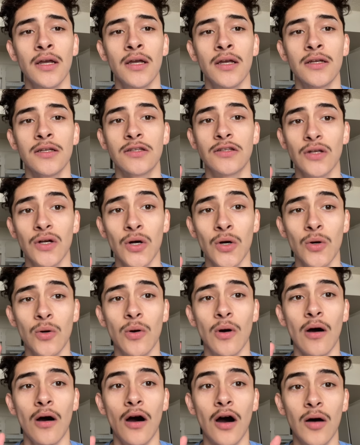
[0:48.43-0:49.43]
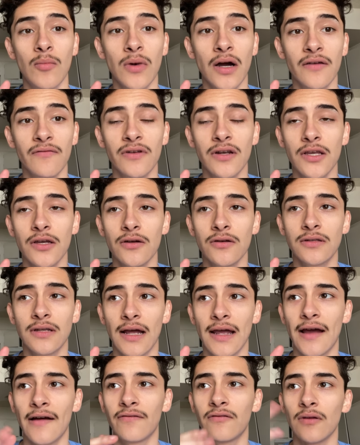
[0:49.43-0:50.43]
So all my videos
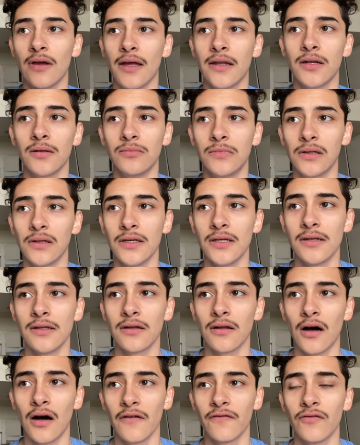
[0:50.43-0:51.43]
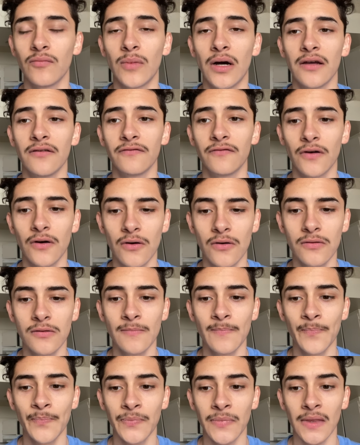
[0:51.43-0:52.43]
I have to end up deleting off of my phone,
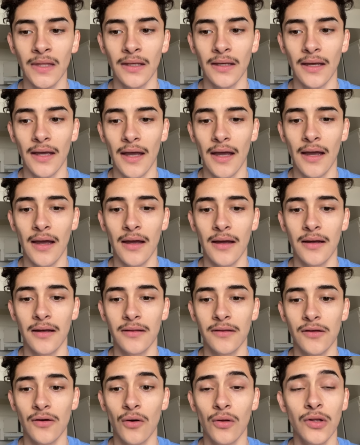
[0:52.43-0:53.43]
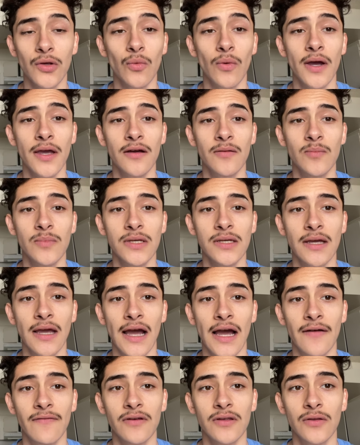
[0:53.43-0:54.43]
and the only way of me
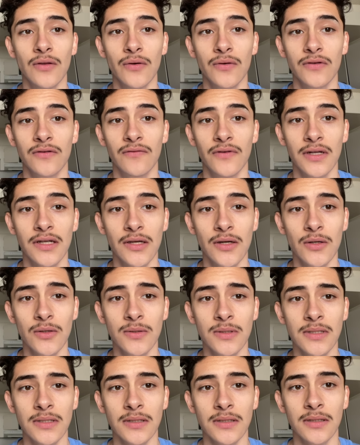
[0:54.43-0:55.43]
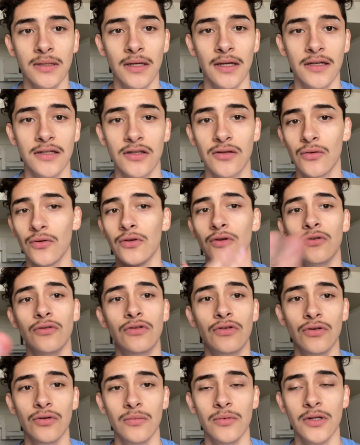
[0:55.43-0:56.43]
having those videos is through
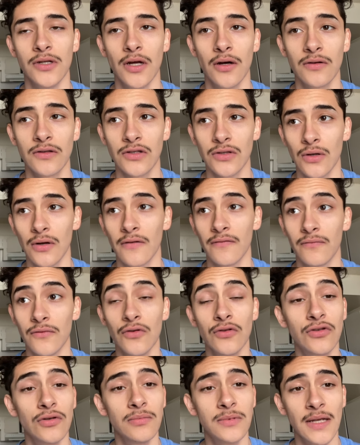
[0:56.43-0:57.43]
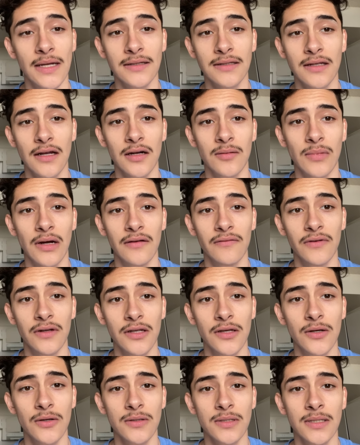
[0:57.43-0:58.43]
YouTube, you know. So if YouTube takes down my
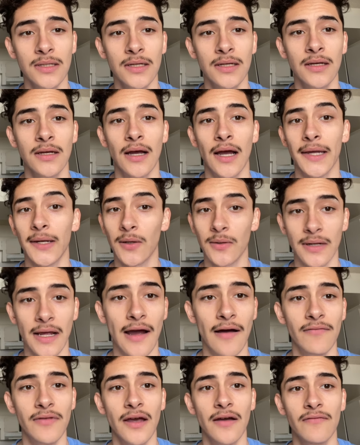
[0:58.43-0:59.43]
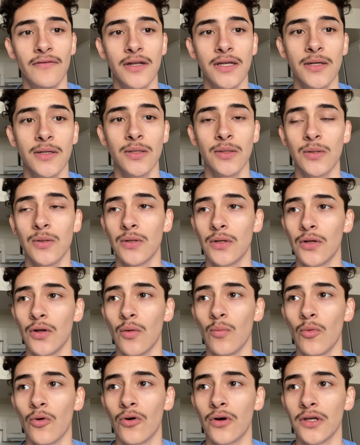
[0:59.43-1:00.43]
videos, I don't have that video no
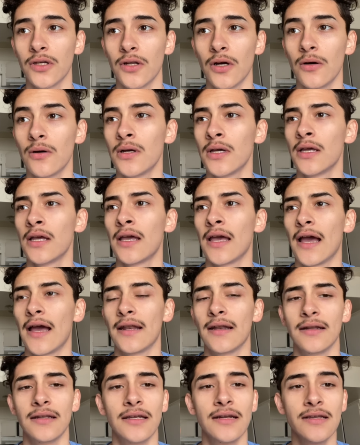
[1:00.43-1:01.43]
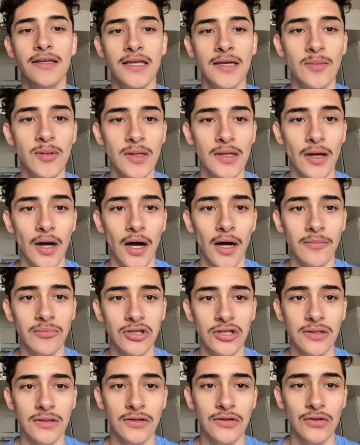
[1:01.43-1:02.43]
more, you know? And it didn't give me the
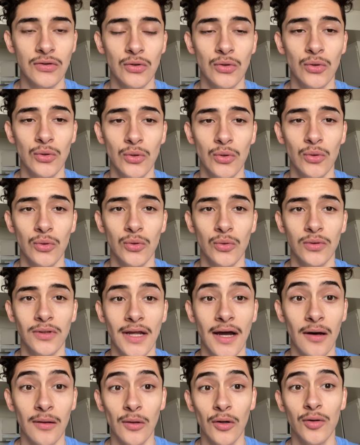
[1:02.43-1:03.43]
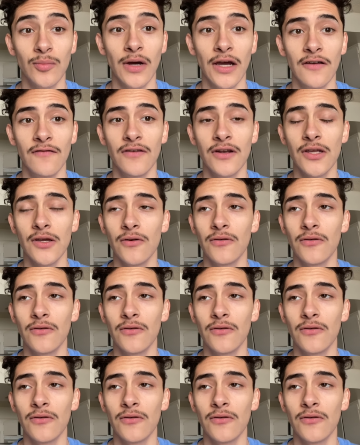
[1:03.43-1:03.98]
option to download my video